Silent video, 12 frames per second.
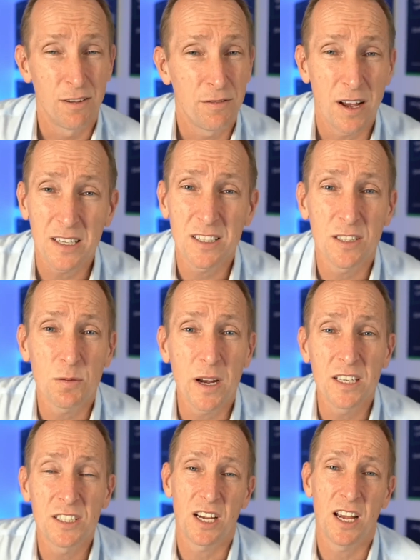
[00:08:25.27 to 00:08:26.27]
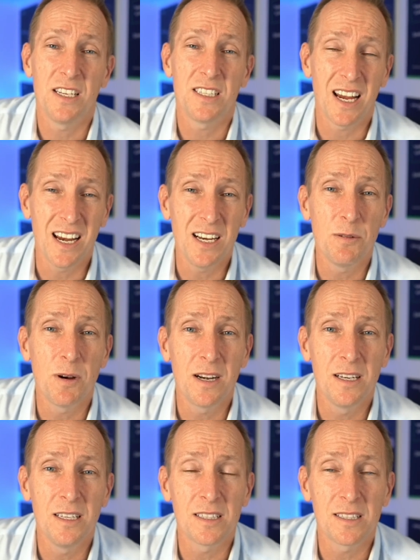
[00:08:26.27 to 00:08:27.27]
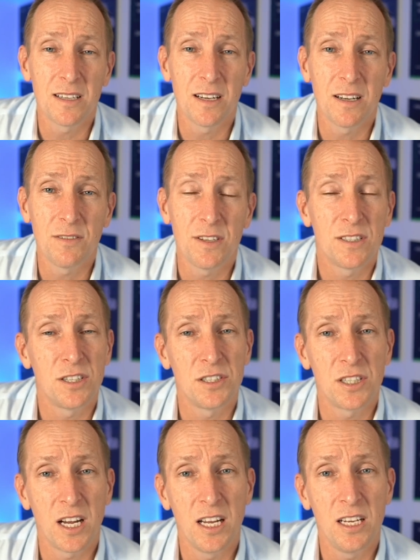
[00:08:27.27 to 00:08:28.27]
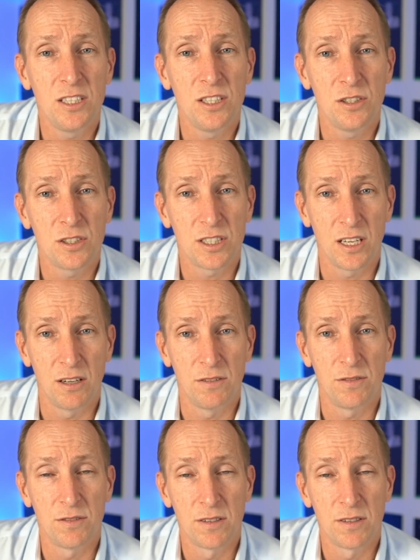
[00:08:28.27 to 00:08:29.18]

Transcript: fastest way to change anyone in this life is to change yourself.